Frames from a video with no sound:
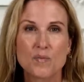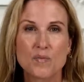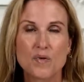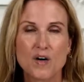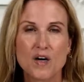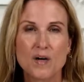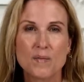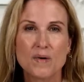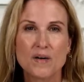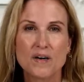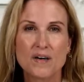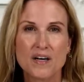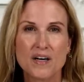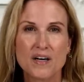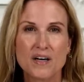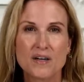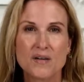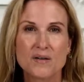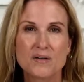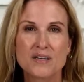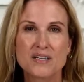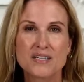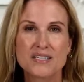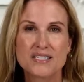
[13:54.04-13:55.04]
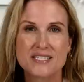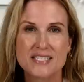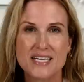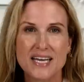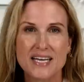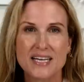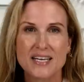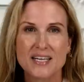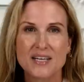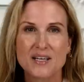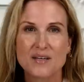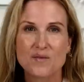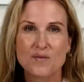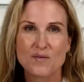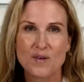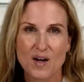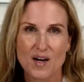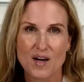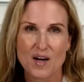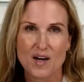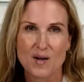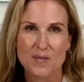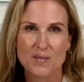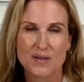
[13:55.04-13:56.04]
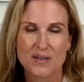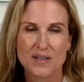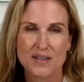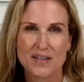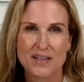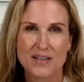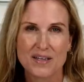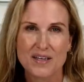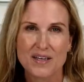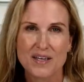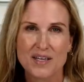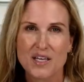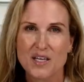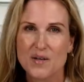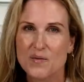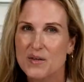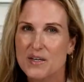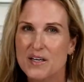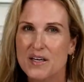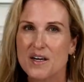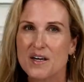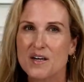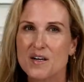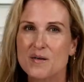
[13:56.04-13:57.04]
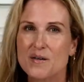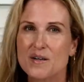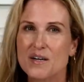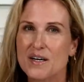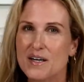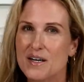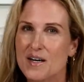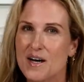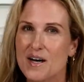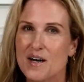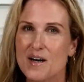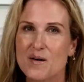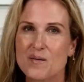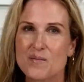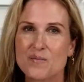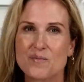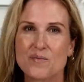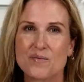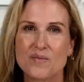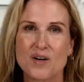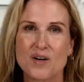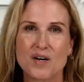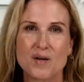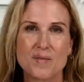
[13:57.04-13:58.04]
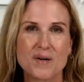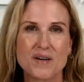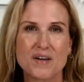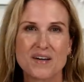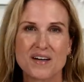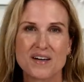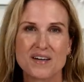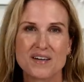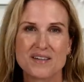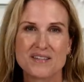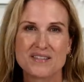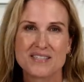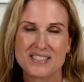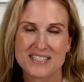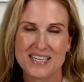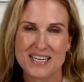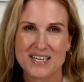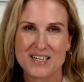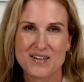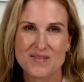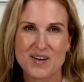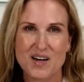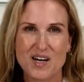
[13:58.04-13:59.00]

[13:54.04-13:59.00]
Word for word: promo code Sadie Rob. KiwiCo.com, promo code Sadie